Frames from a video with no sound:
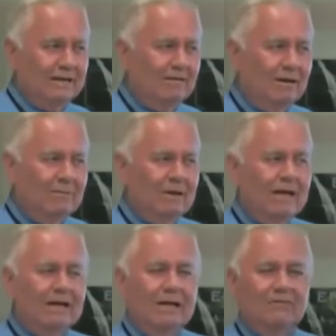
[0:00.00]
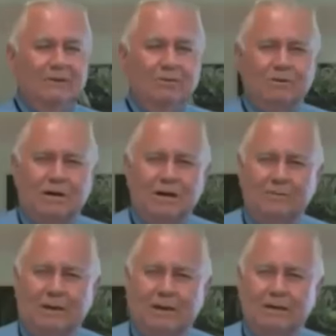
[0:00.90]
The only magnetic field we're talking
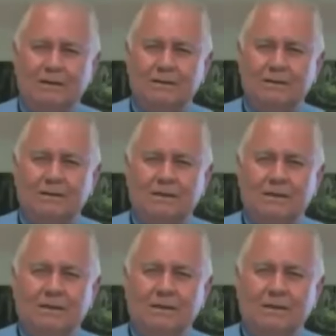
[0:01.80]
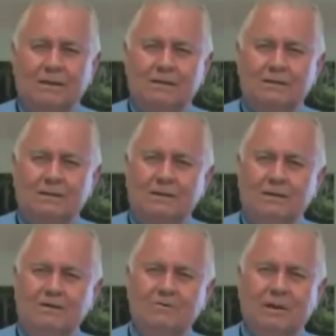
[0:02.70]
about is the
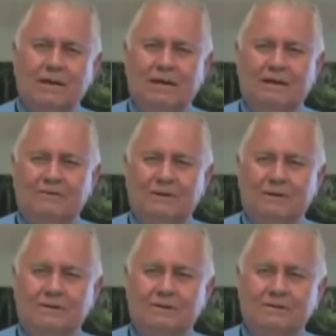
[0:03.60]
Earth's magnetic field.